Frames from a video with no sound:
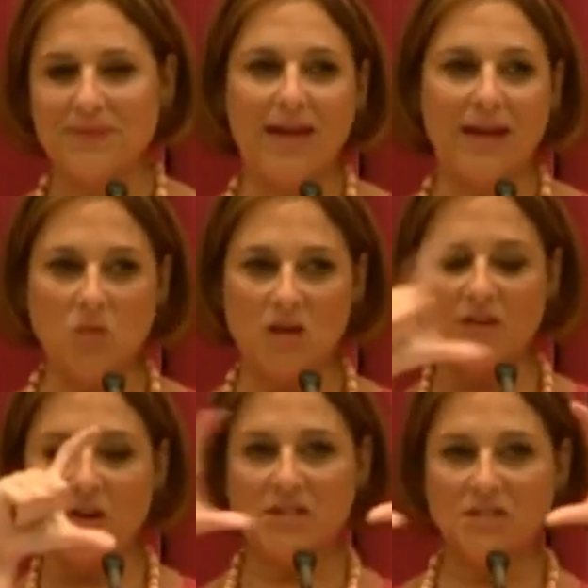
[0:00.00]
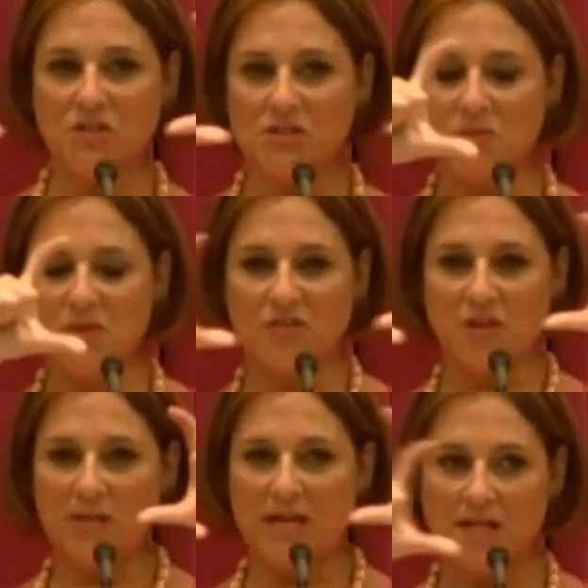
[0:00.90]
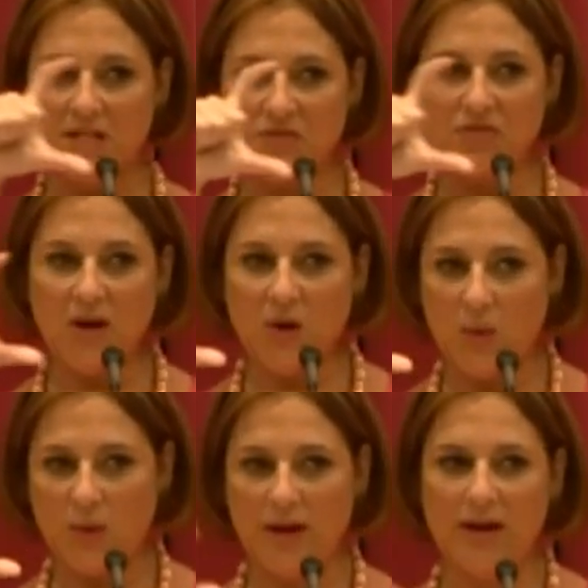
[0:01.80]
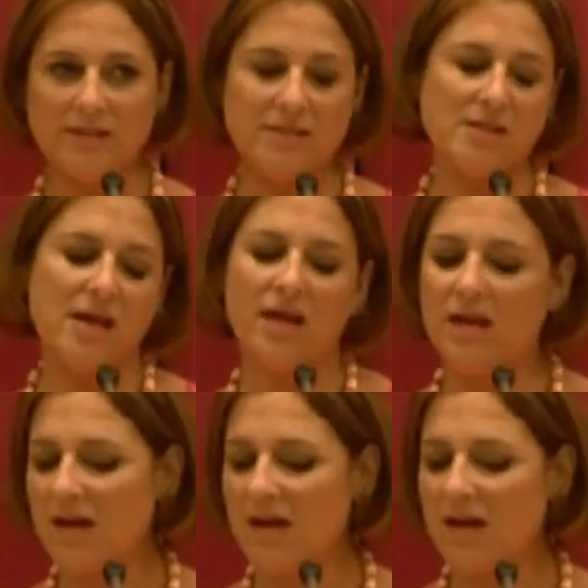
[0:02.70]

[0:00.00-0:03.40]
and one of our interns will film it on his phone. It's like,